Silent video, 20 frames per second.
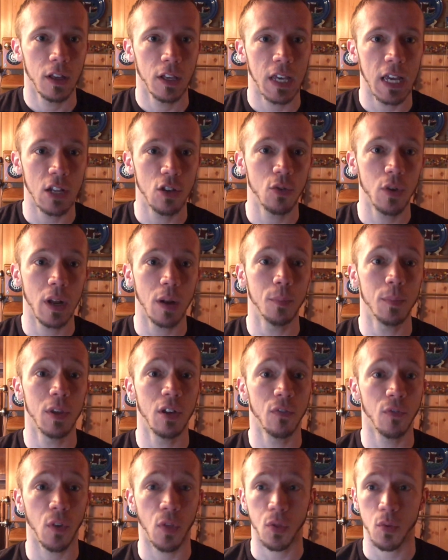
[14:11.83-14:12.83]
Can you get a
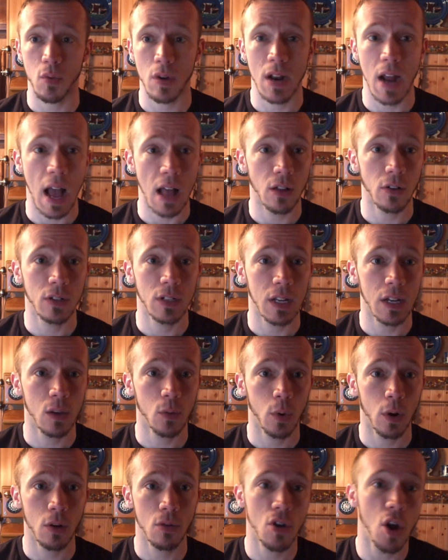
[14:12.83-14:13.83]
meal for $3
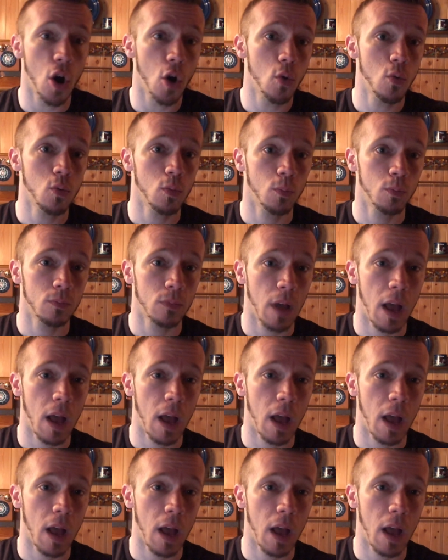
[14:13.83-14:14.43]
anywhere? No.